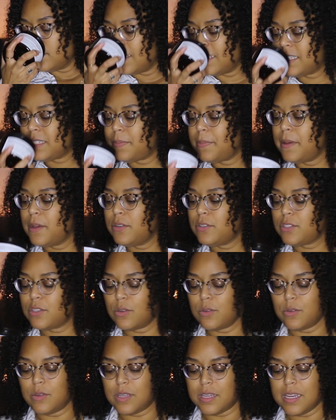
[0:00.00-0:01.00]
it smells
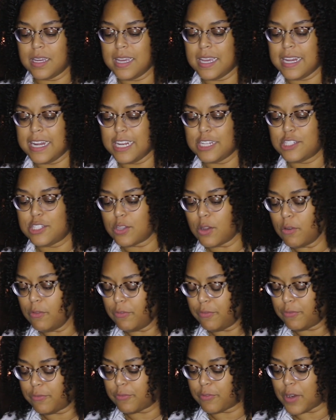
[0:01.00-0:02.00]
so good. It's so
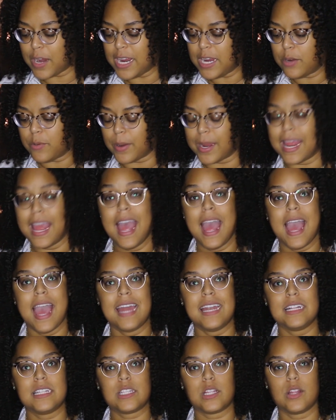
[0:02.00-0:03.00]
fragrant
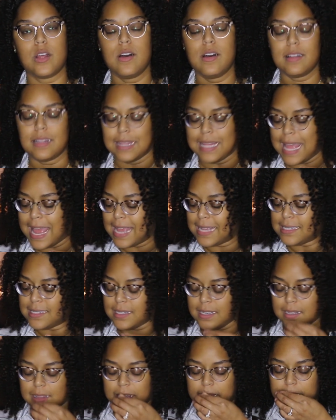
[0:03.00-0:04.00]
and it's long
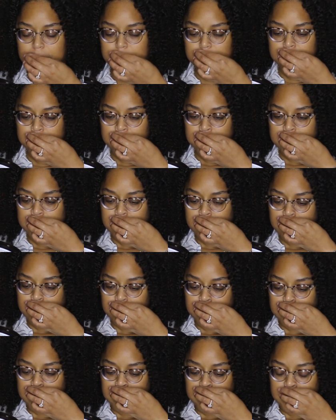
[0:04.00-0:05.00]
lasting. Like,
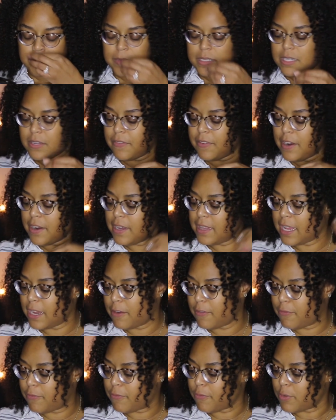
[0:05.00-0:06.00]
it's a very like
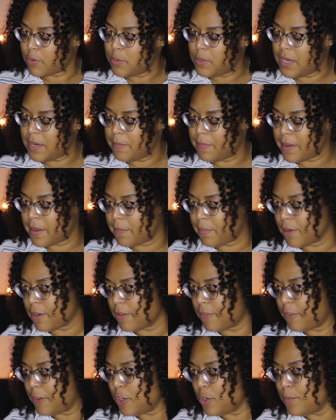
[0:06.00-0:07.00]
fruity but
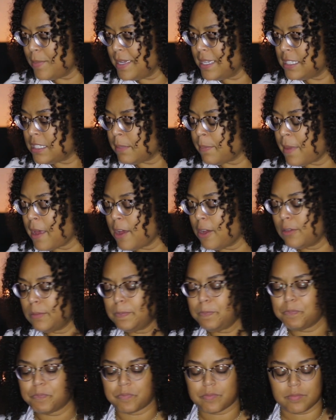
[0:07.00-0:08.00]
perfumey
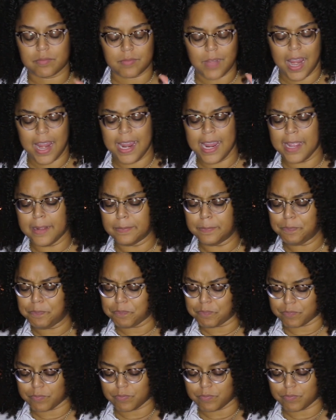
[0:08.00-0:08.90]
smell. And